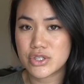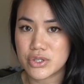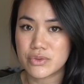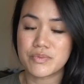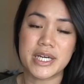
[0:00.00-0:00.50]

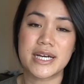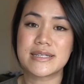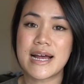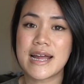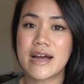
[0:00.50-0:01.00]
to because
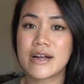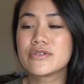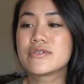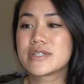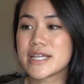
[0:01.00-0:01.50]
I
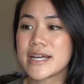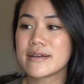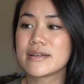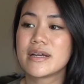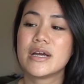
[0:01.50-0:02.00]

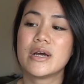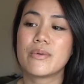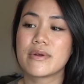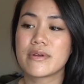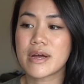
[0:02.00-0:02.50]
understand
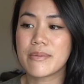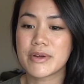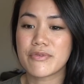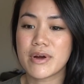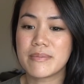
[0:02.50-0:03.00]
where they're
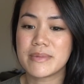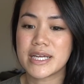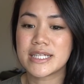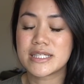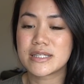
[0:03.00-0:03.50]
coming from.
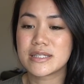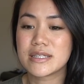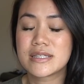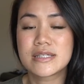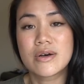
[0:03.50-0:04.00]
And it's
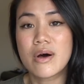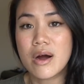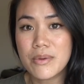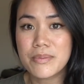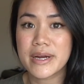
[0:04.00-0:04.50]
still
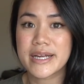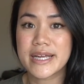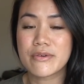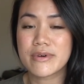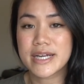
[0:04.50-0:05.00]

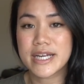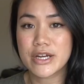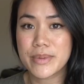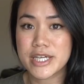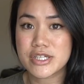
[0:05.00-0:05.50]
heartbreaking when I
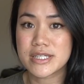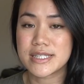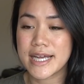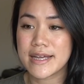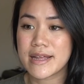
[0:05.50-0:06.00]
hear patients
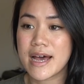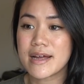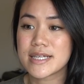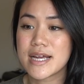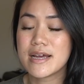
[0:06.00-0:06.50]
say
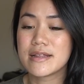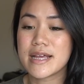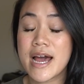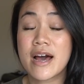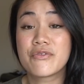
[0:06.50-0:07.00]
that they
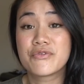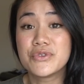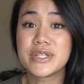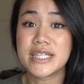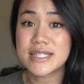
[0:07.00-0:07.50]
have
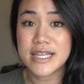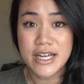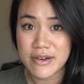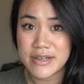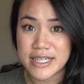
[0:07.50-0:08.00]
food
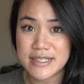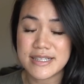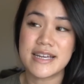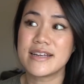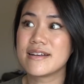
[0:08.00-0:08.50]
insecurities
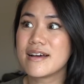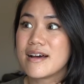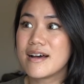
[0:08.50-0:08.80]
in